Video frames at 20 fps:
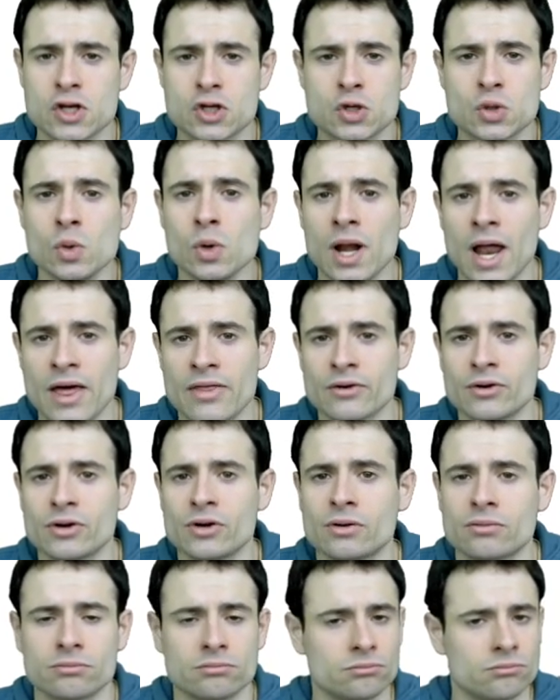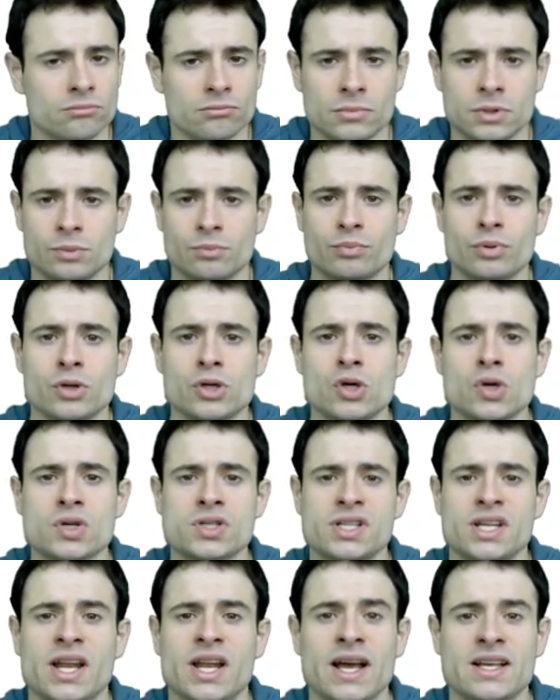true leather produced
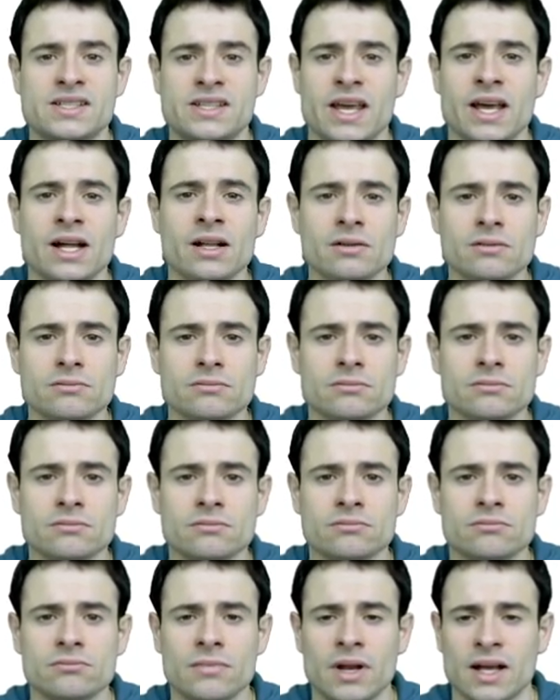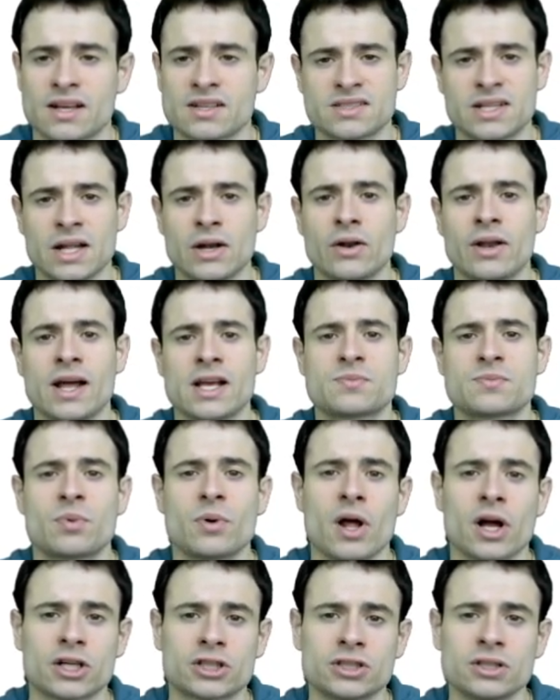in high scale like standardized
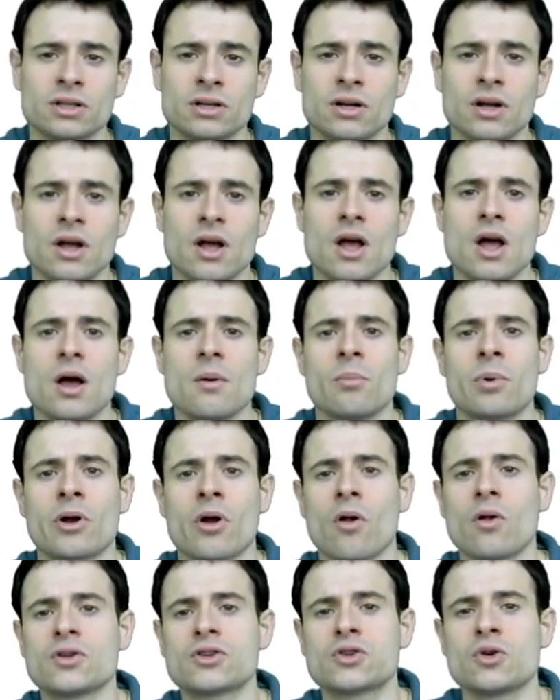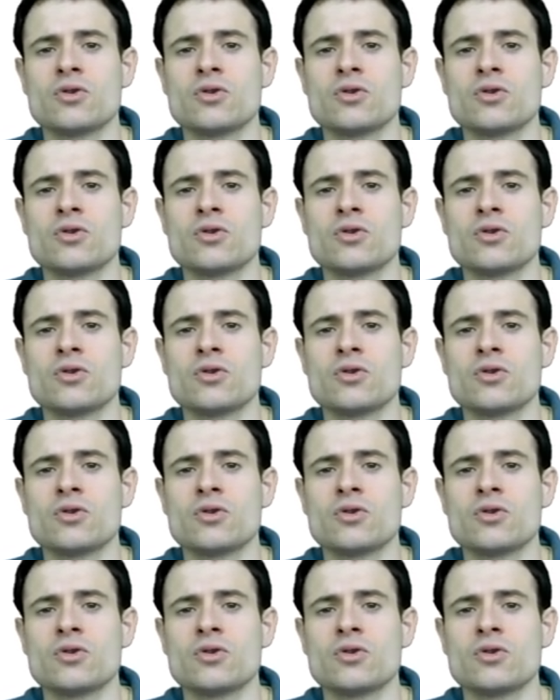production, but also